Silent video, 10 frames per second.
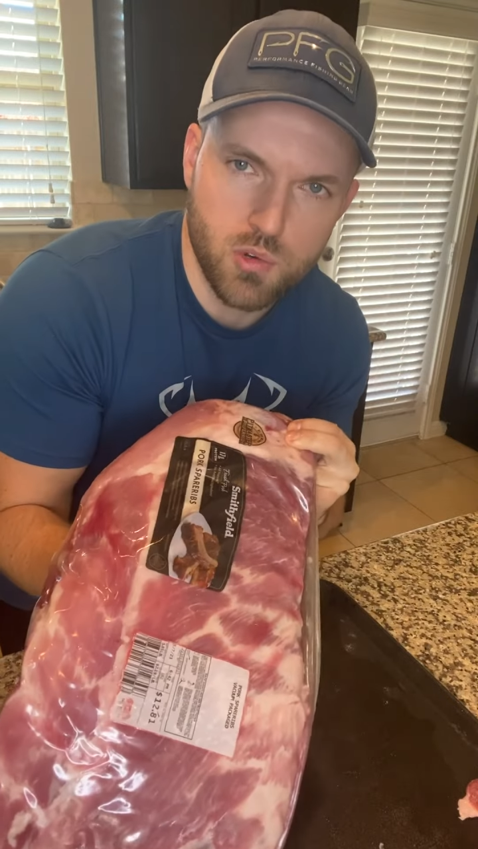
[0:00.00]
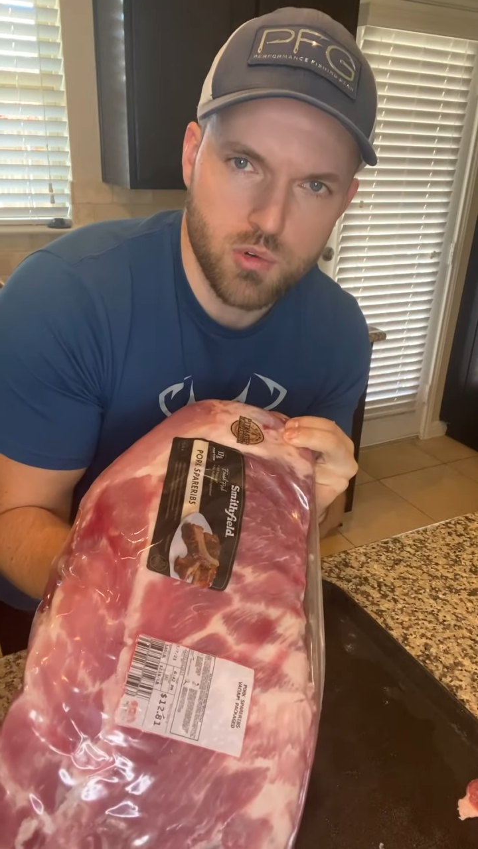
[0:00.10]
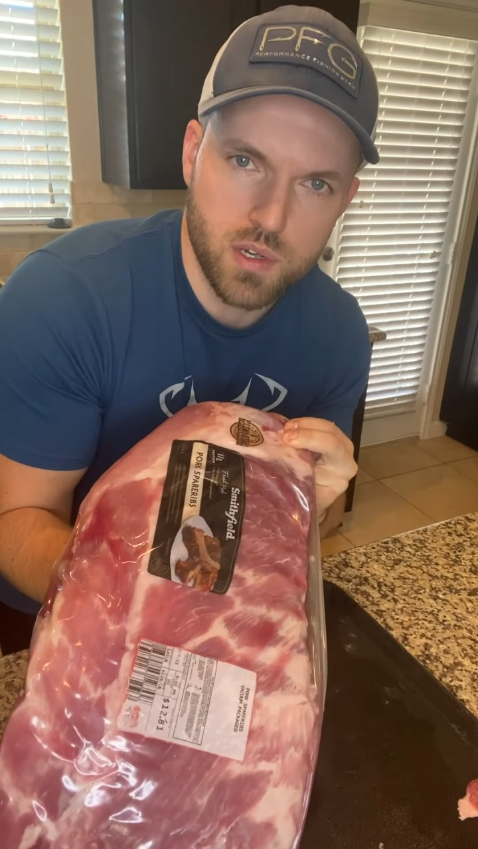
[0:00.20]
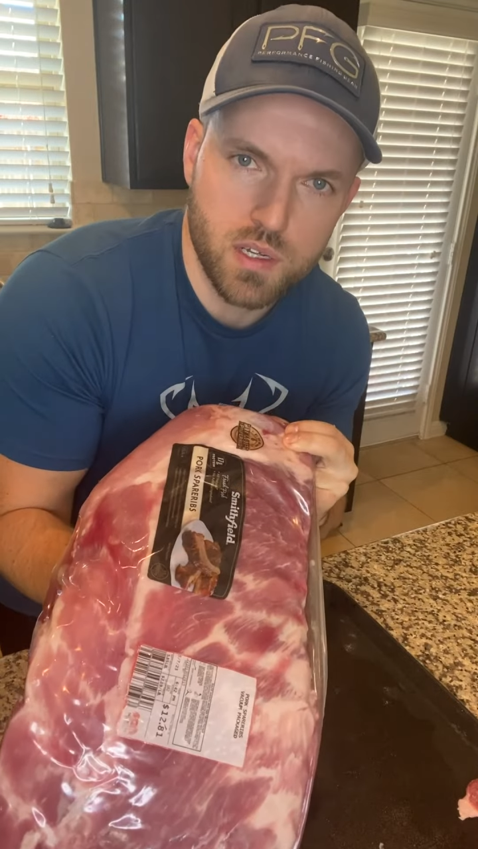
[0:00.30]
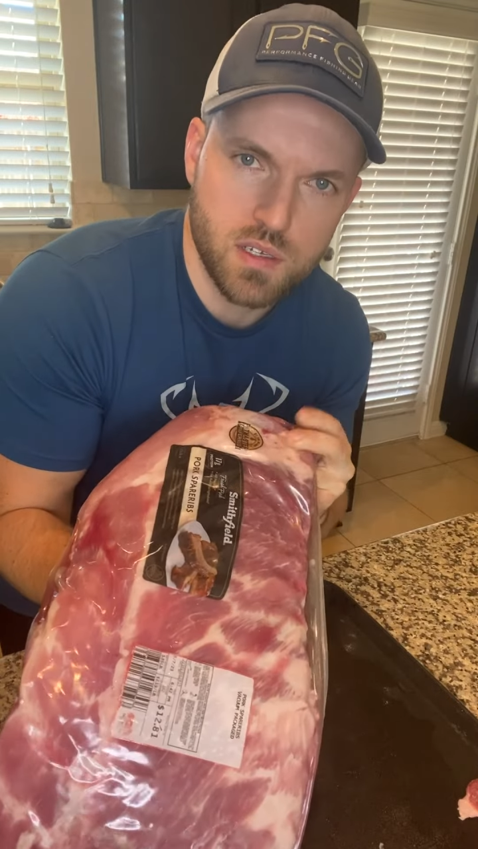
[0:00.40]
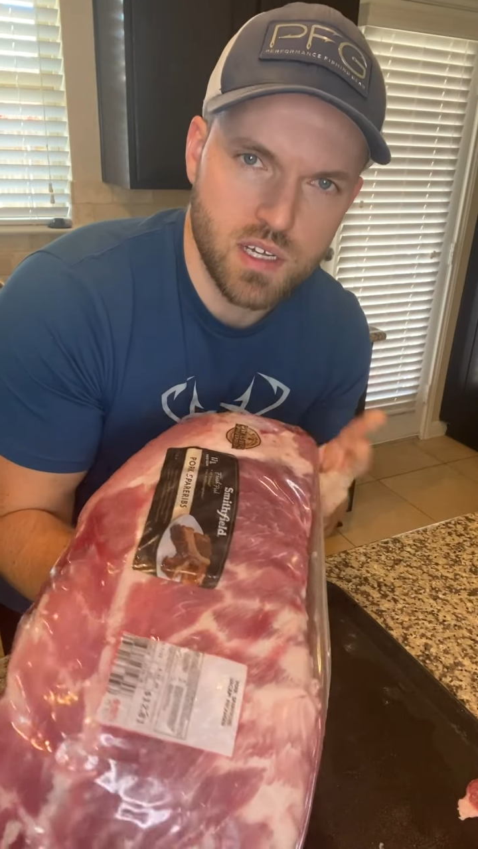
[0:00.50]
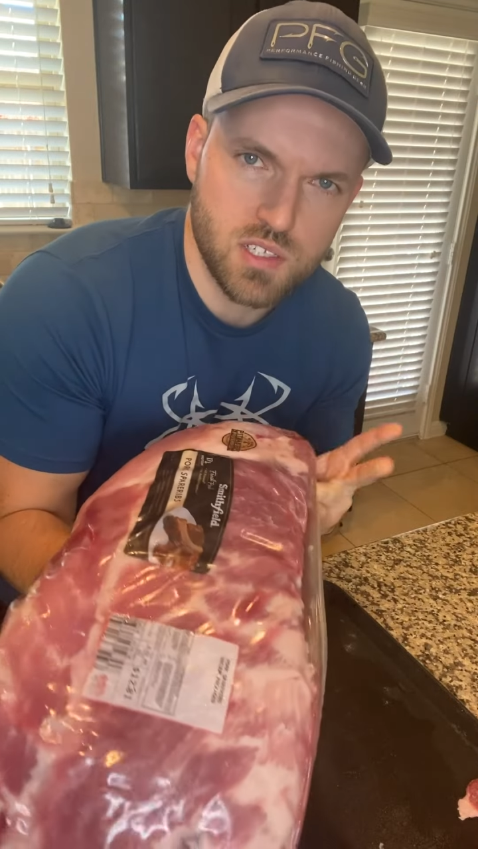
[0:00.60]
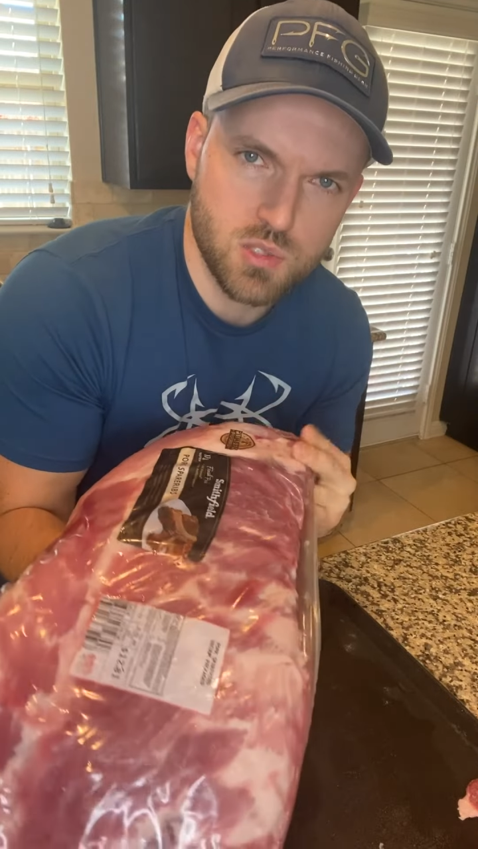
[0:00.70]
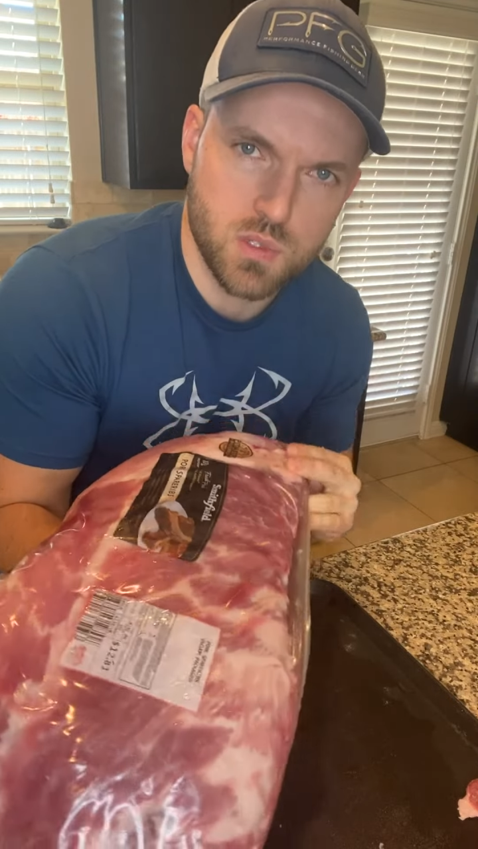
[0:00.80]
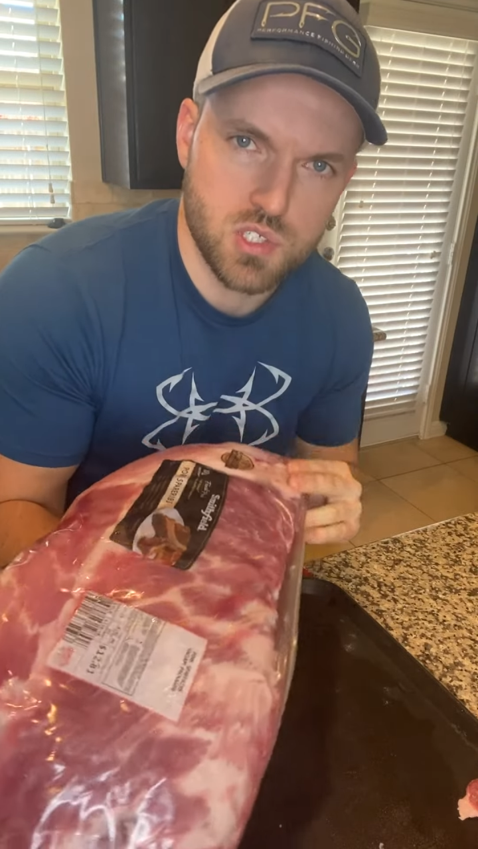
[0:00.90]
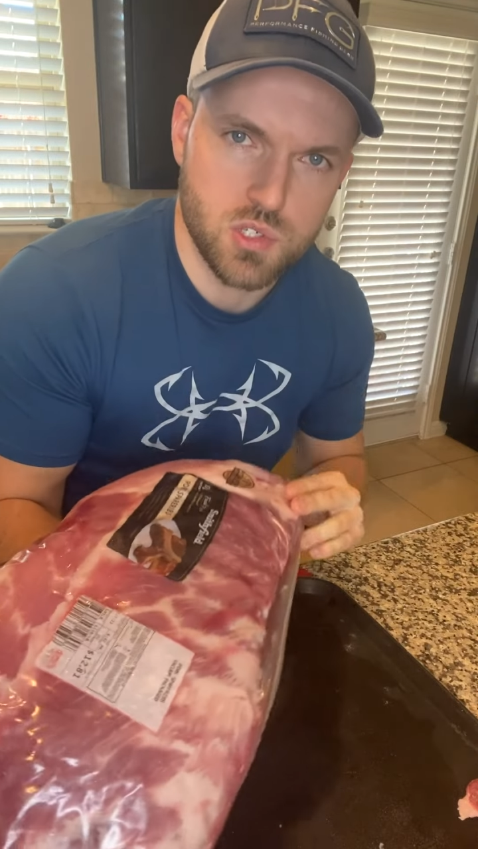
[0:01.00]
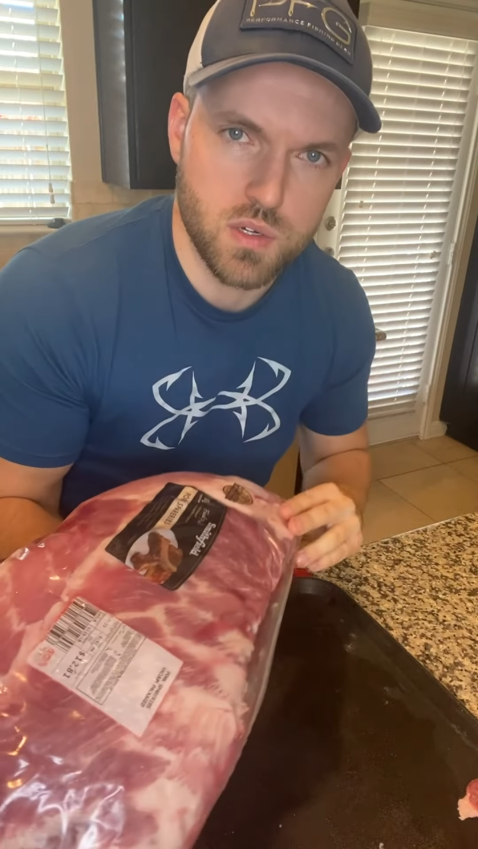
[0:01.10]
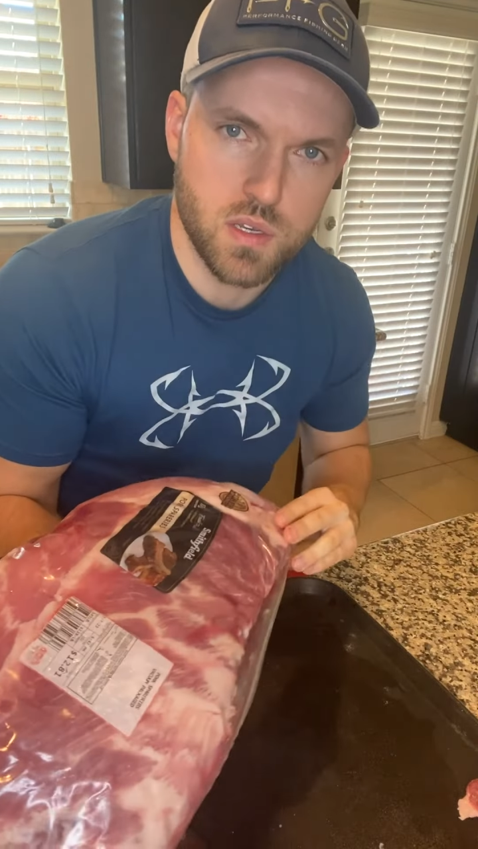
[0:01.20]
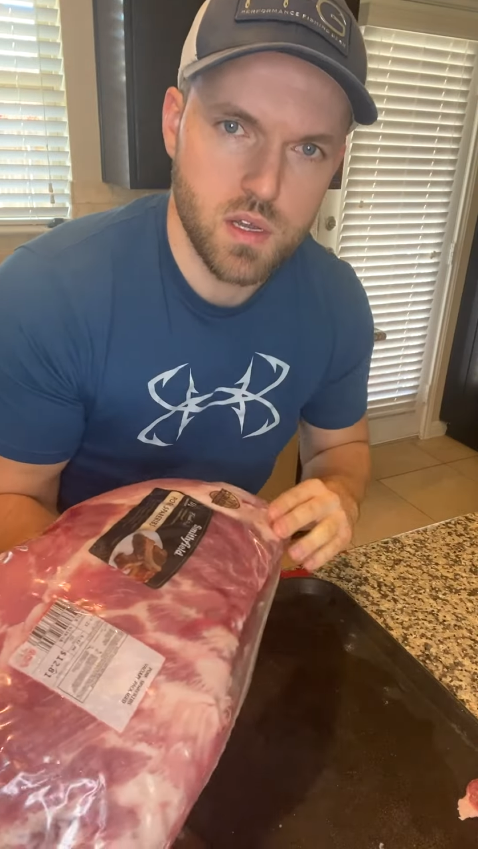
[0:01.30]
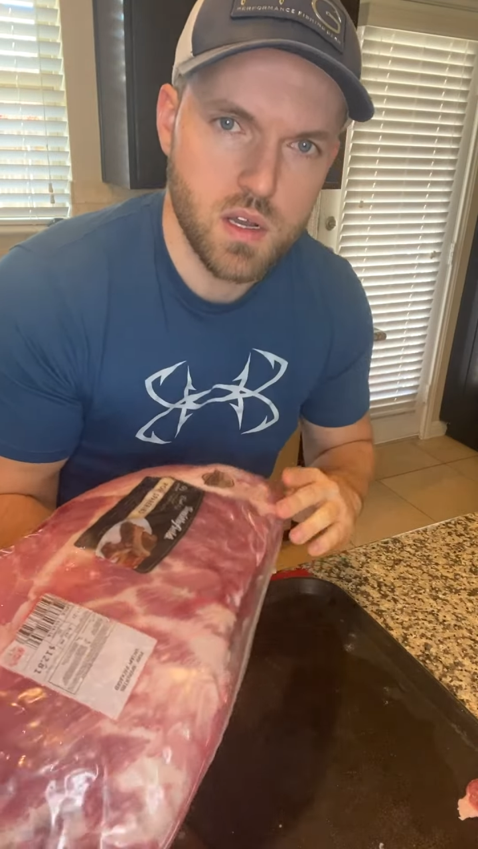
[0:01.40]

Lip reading: quick. Not too much to it.